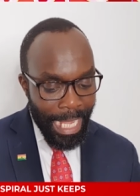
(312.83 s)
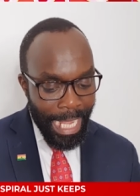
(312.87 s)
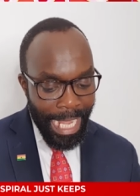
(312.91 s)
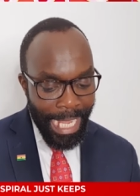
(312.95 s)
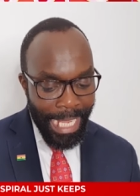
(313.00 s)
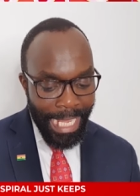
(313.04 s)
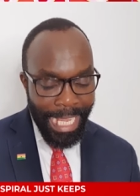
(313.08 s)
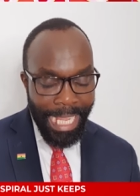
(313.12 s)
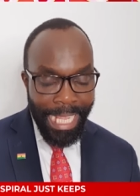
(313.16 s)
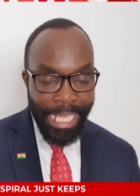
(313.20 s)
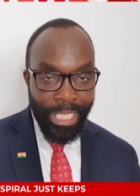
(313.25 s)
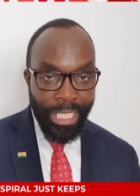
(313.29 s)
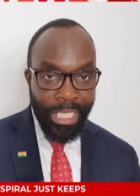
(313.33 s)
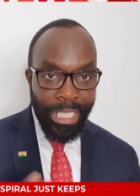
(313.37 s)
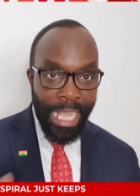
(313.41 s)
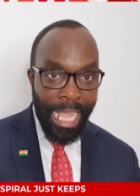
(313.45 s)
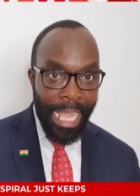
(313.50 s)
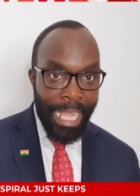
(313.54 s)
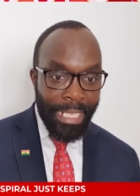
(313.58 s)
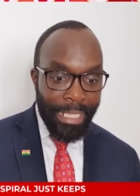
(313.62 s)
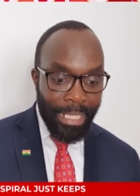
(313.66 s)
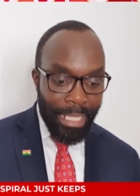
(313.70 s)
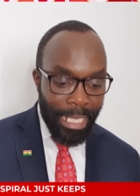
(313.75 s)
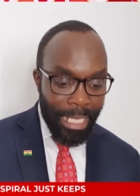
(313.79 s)
It, it
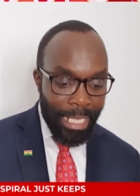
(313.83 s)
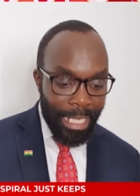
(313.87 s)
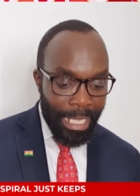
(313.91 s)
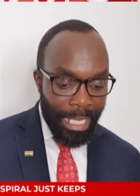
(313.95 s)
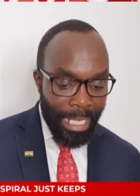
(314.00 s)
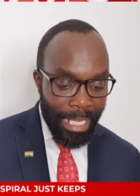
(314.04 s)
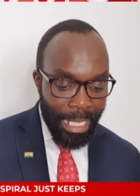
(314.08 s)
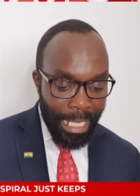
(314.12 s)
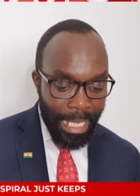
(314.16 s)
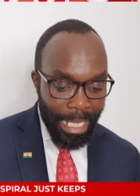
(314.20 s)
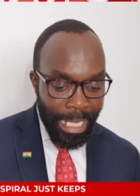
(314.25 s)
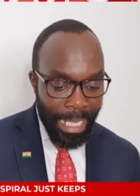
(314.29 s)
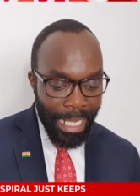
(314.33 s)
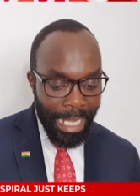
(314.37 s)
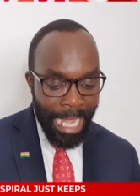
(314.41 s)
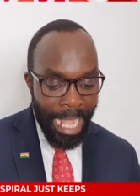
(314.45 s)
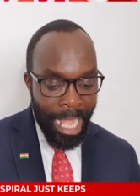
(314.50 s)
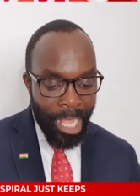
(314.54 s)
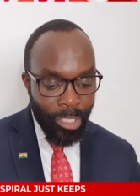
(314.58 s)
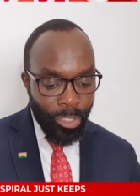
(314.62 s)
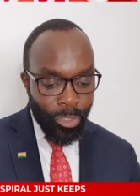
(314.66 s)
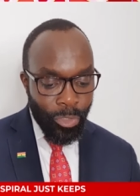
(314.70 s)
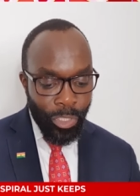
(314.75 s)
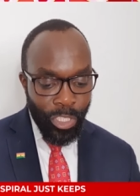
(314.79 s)
said
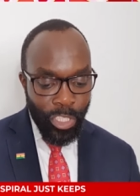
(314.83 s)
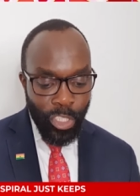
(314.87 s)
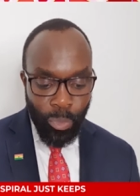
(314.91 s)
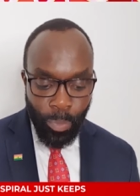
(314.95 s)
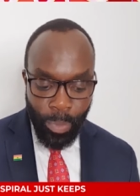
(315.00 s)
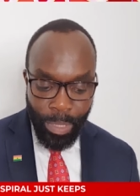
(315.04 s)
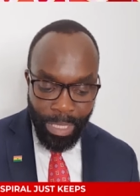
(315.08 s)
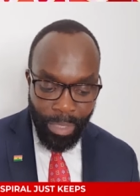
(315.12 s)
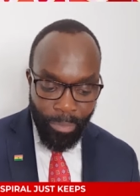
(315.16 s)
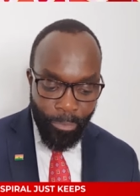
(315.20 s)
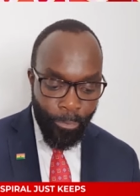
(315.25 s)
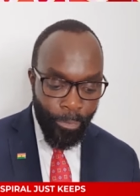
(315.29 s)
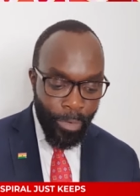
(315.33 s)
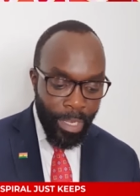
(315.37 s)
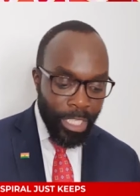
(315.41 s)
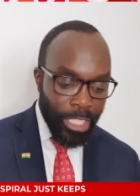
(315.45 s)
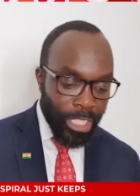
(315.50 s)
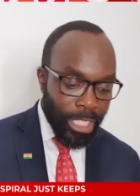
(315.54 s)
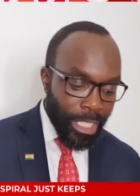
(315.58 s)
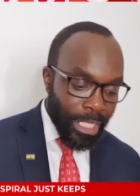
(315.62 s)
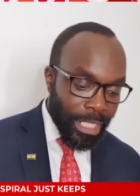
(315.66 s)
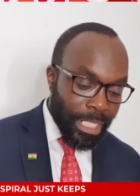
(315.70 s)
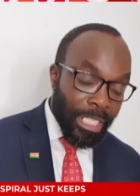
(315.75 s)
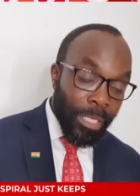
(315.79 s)
countries with
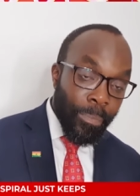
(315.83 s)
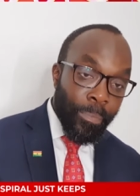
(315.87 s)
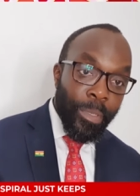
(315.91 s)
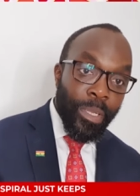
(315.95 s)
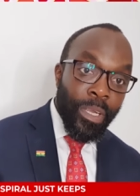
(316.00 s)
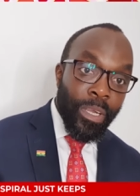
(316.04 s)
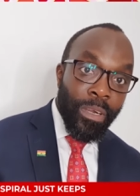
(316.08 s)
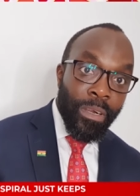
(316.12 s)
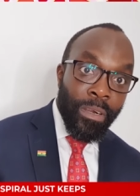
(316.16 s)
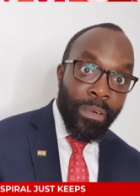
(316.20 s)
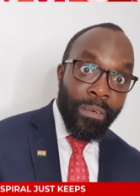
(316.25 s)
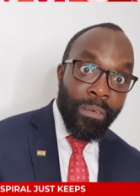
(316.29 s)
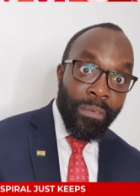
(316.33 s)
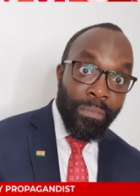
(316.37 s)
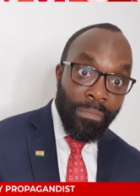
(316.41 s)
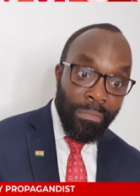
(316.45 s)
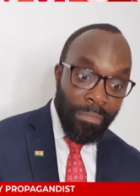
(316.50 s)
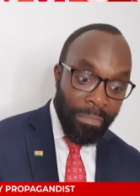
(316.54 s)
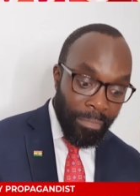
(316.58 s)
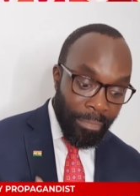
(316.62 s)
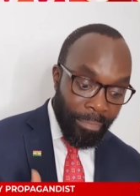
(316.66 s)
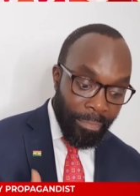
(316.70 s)
inflation typical,